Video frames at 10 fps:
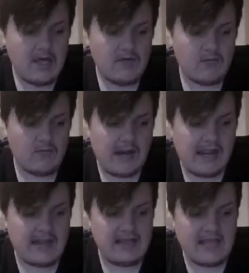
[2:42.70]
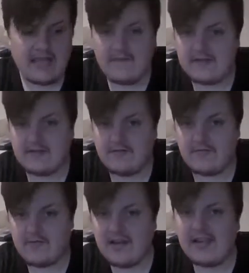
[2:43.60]
Really heavy stuff.
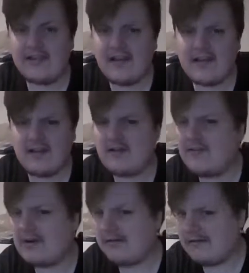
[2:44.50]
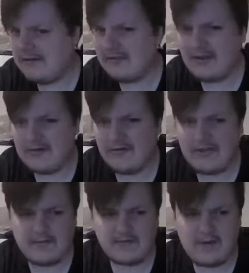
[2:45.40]
Really like a lot of the lyrical,
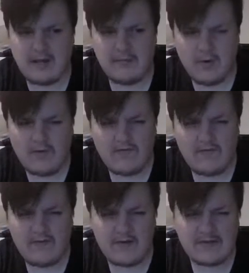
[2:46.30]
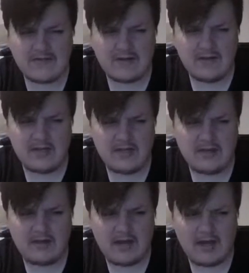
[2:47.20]
themes as well. More focused on like
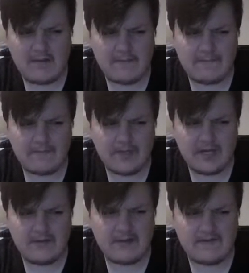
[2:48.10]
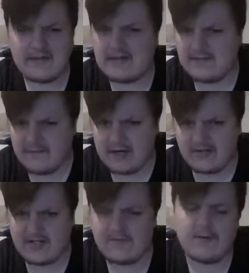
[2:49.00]
um, you know things like
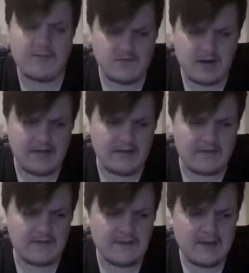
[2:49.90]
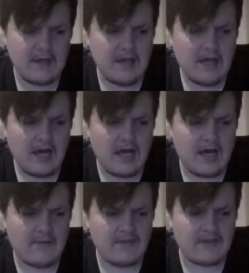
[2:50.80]
disenfranchisement and betrayal and
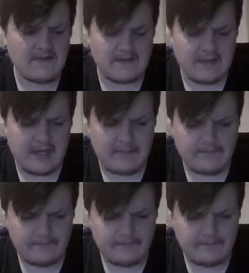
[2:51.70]
um, things like that.